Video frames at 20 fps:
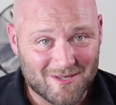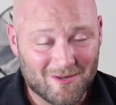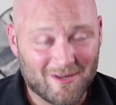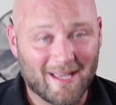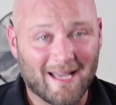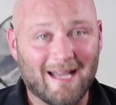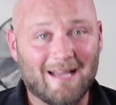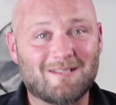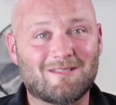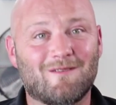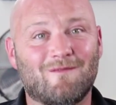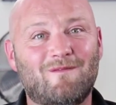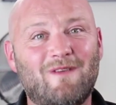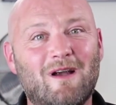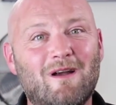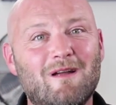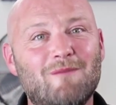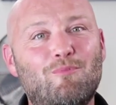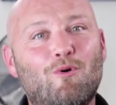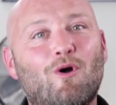okay? So
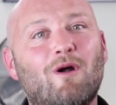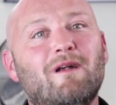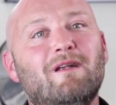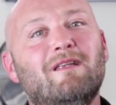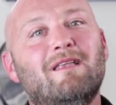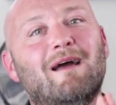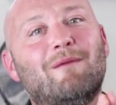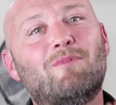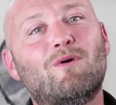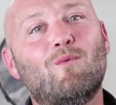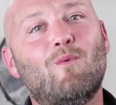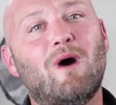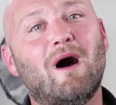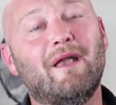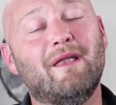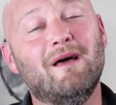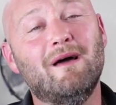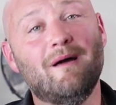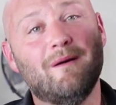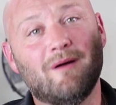very important, number
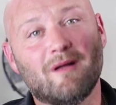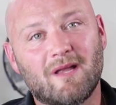one.